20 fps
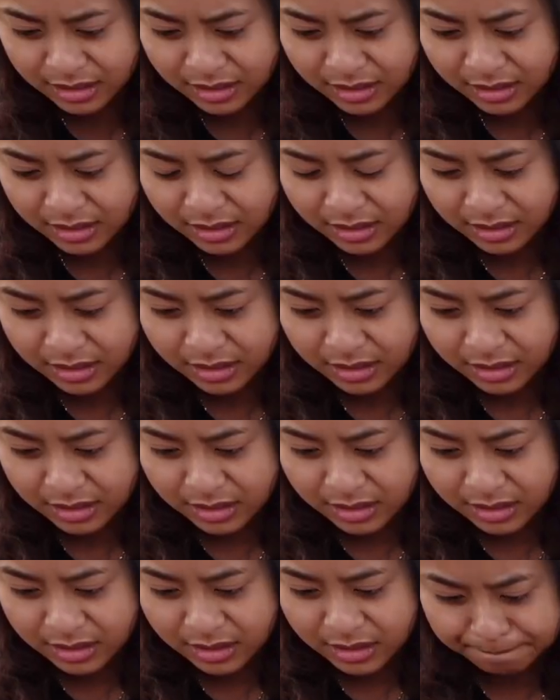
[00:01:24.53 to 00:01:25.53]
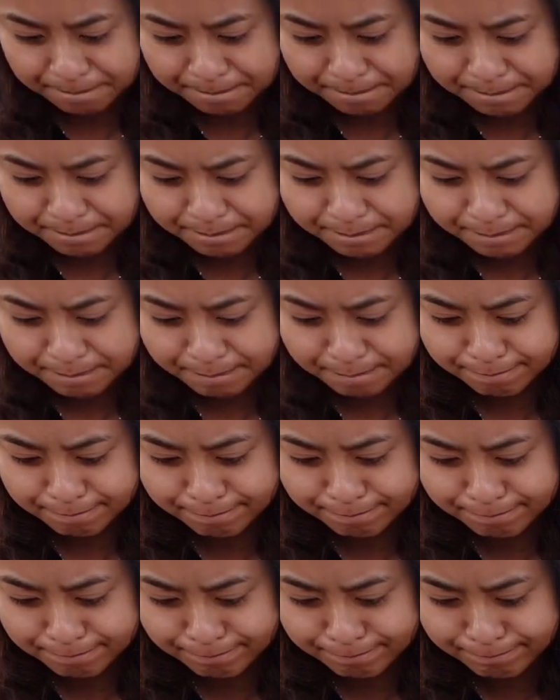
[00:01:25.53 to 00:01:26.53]

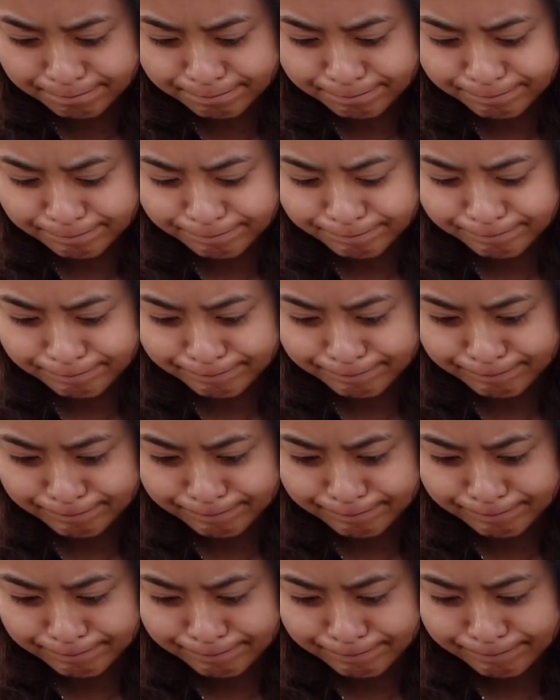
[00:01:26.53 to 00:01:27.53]
No words are spoken by the person on screen.